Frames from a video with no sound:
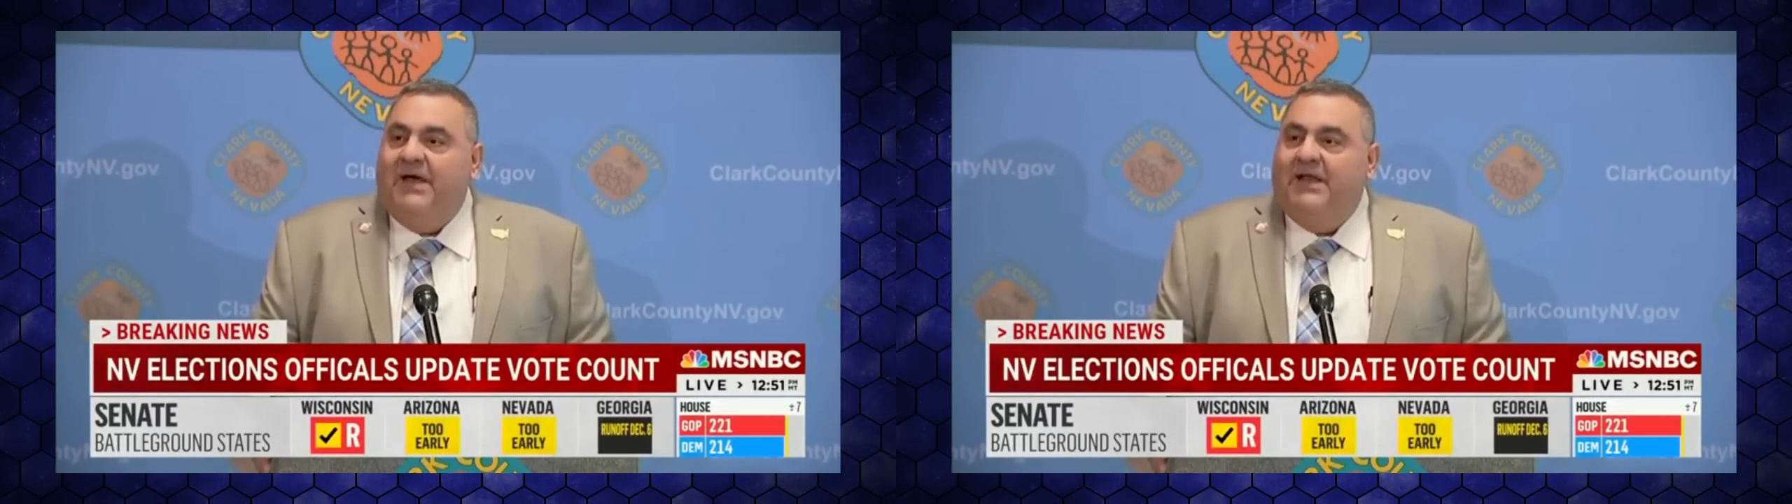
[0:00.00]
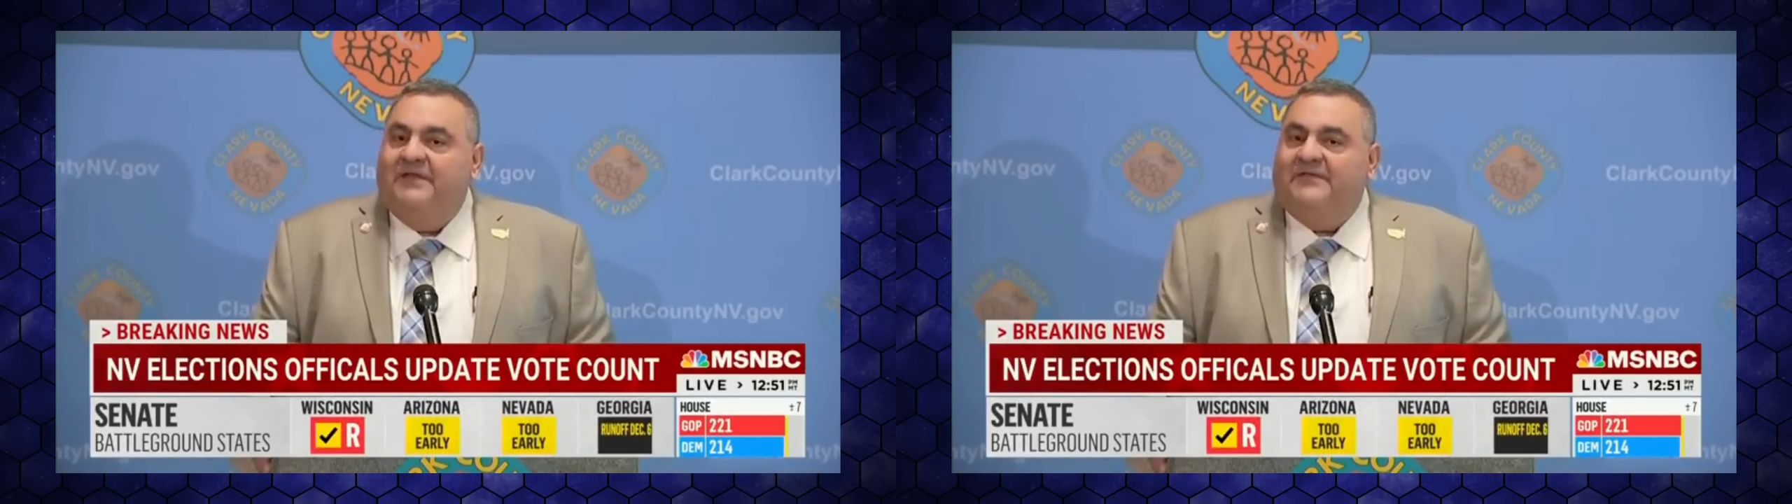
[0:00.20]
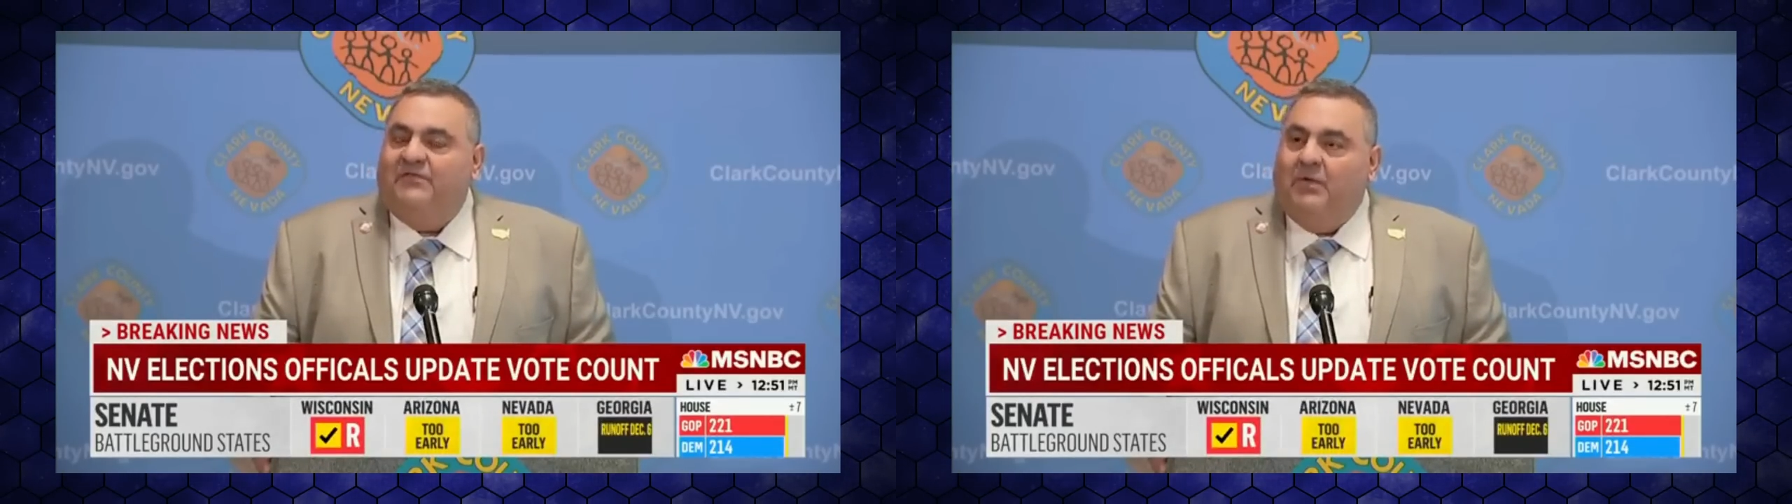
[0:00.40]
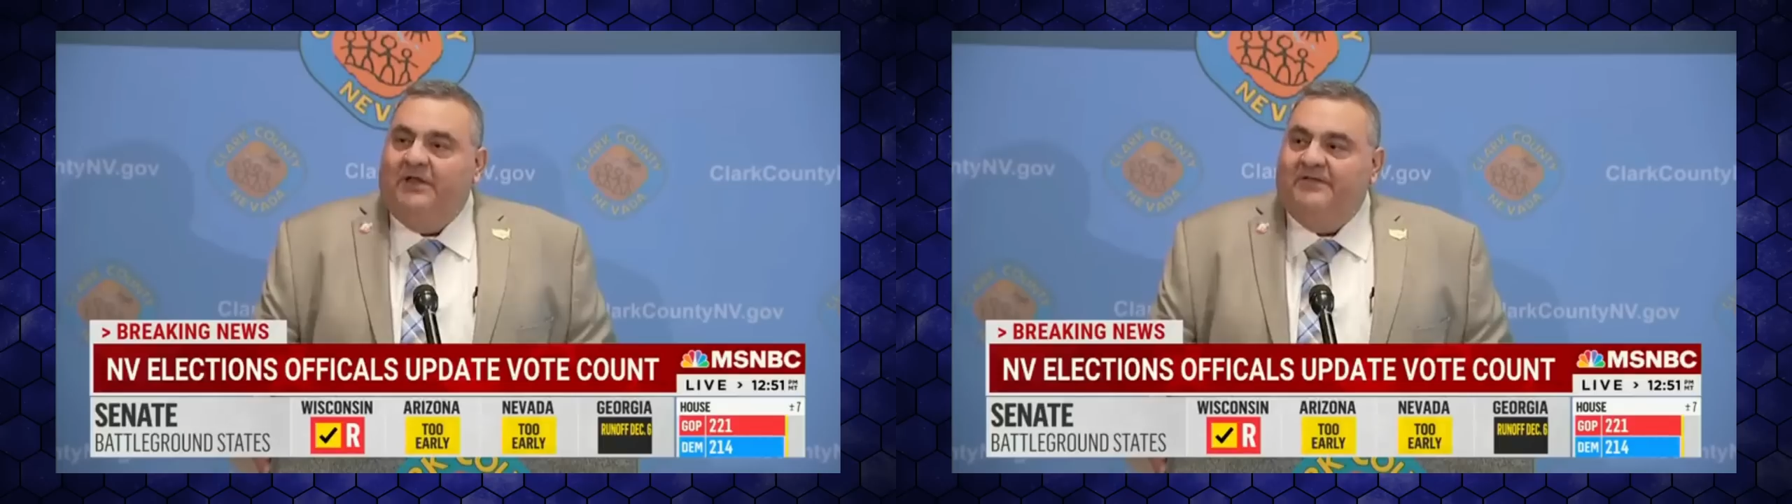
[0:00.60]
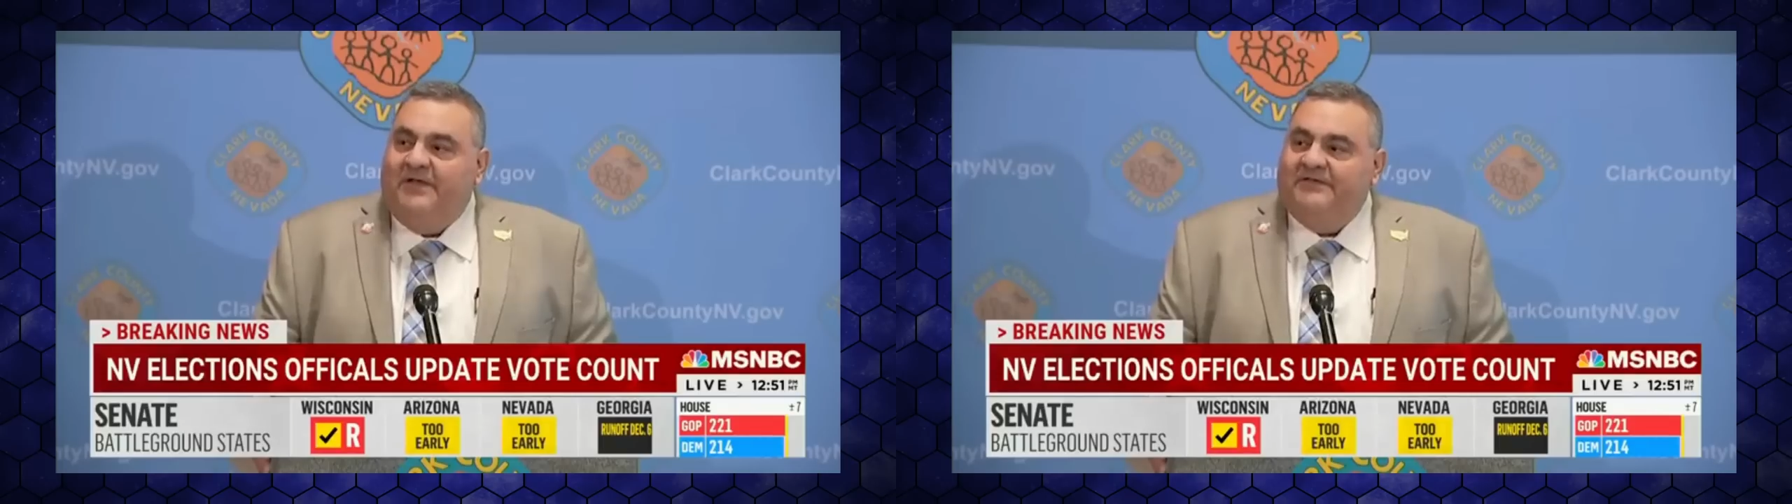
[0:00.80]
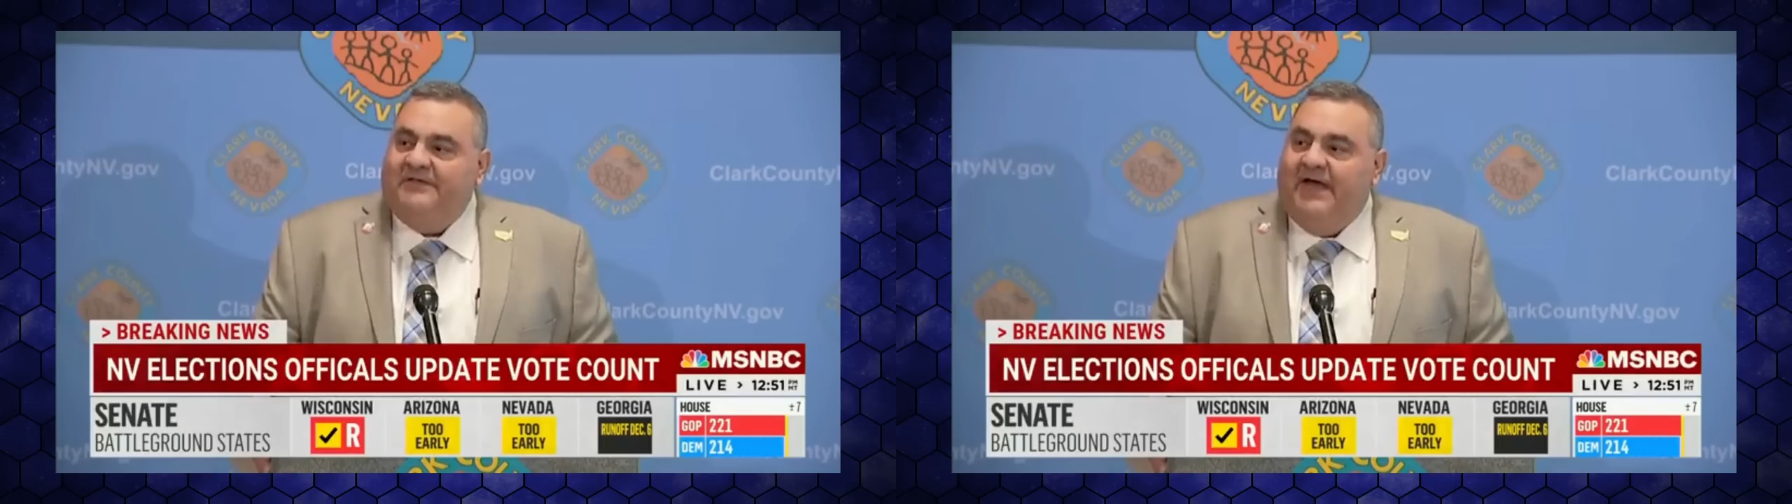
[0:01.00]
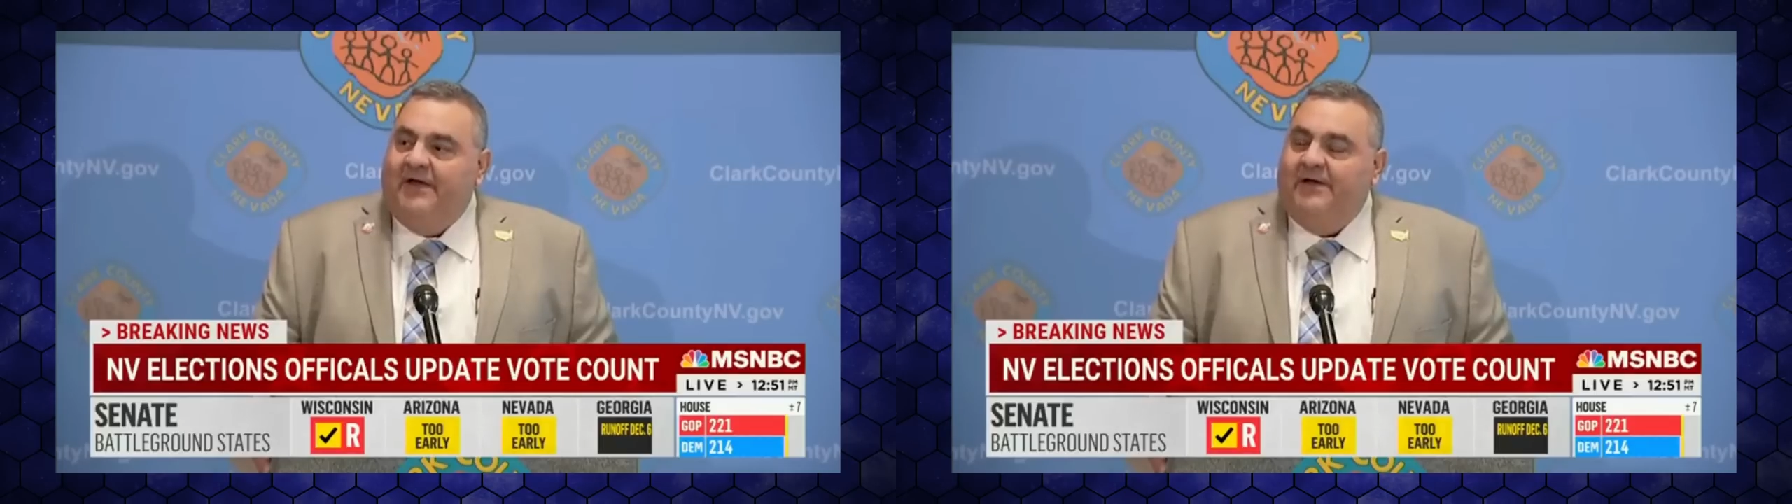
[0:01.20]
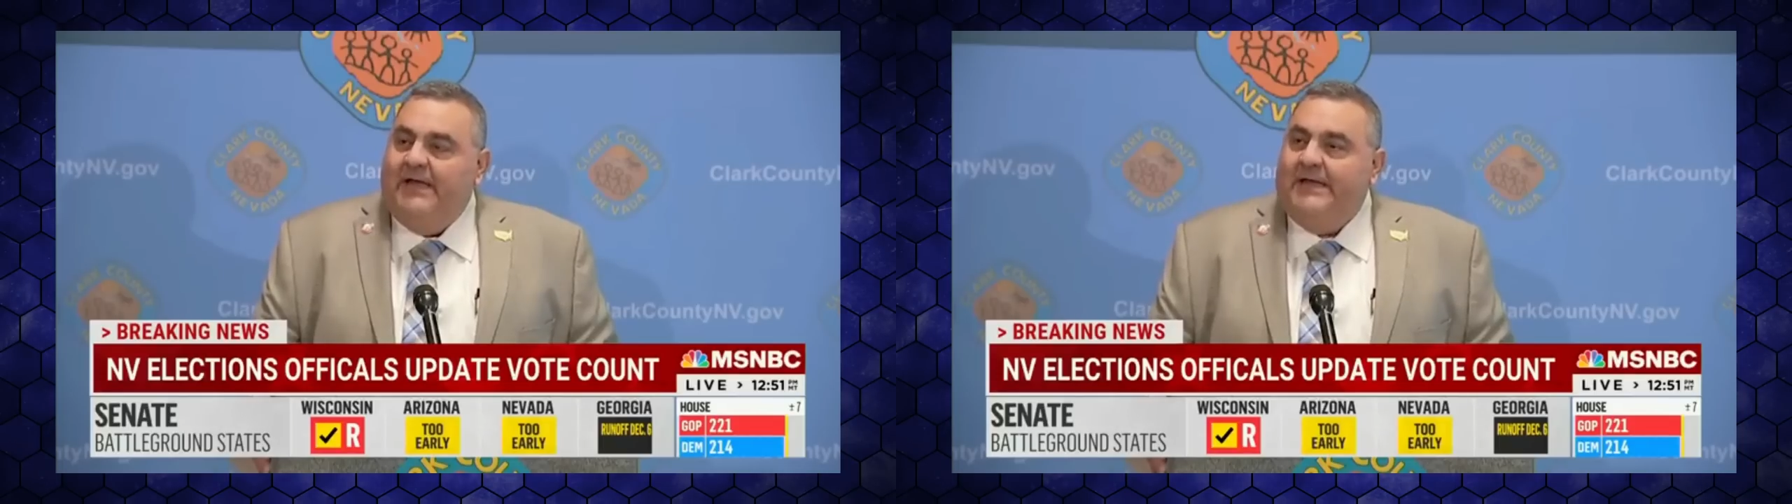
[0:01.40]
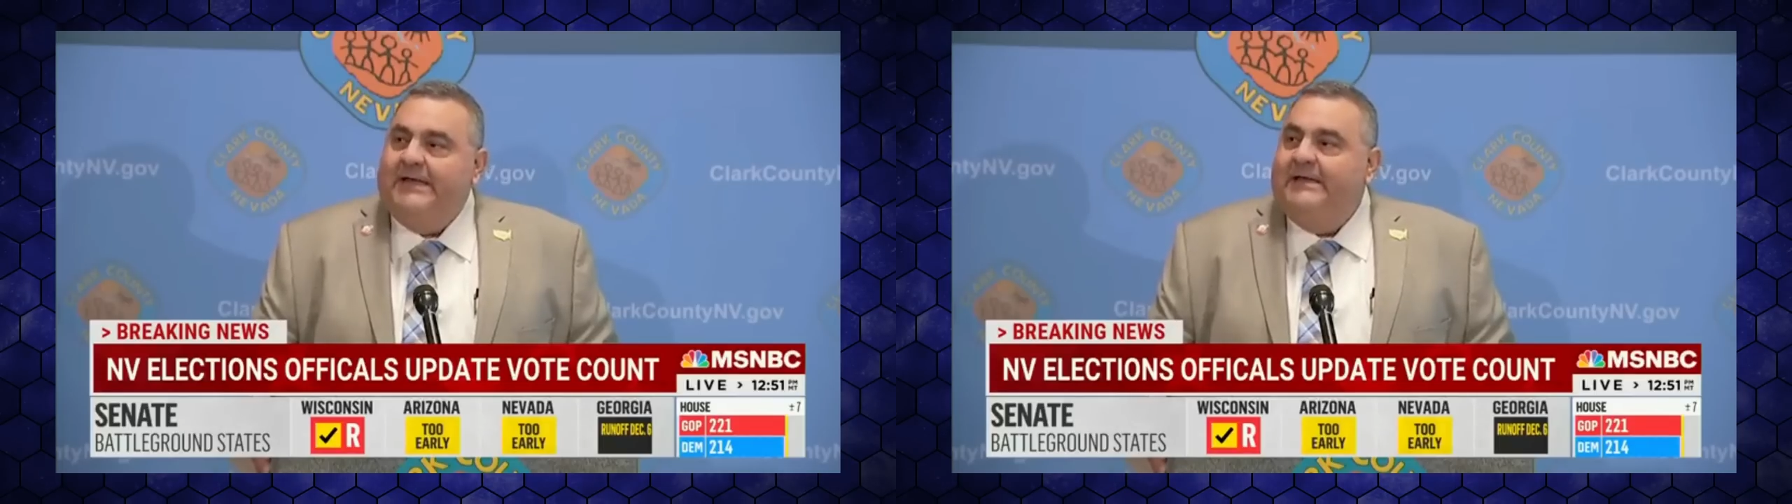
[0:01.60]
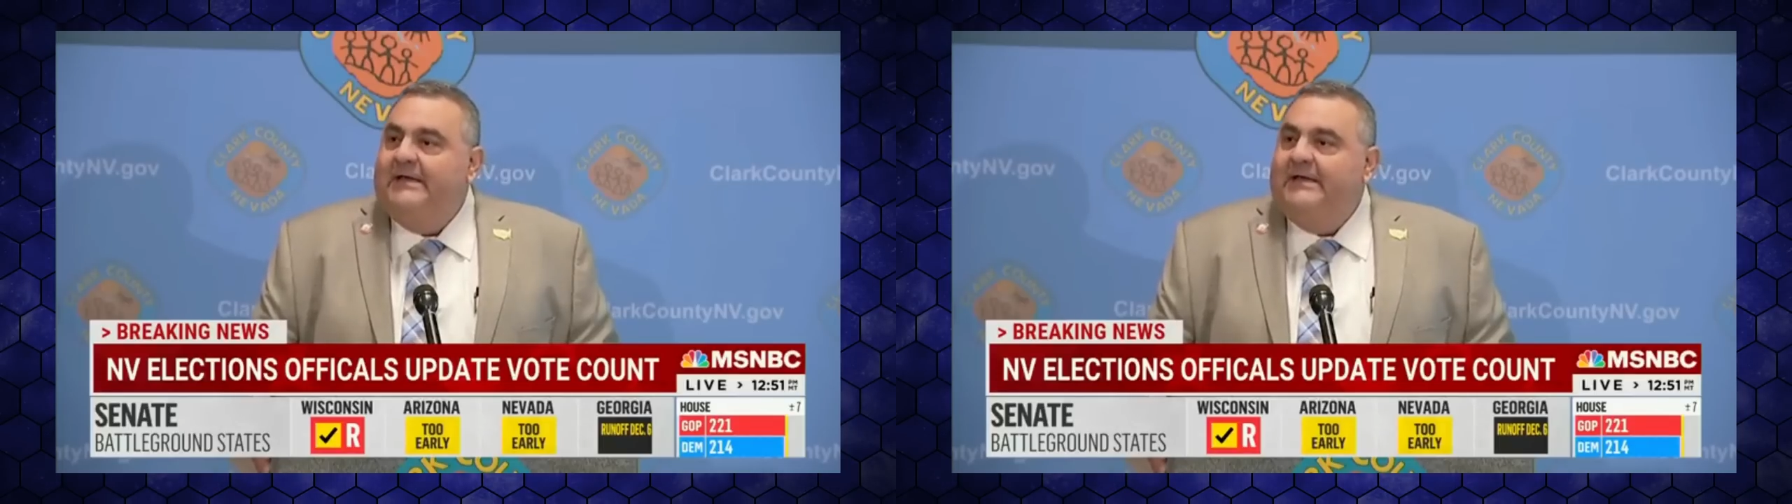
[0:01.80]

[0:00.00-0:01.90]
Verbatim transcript: ballots as well as on Saturday.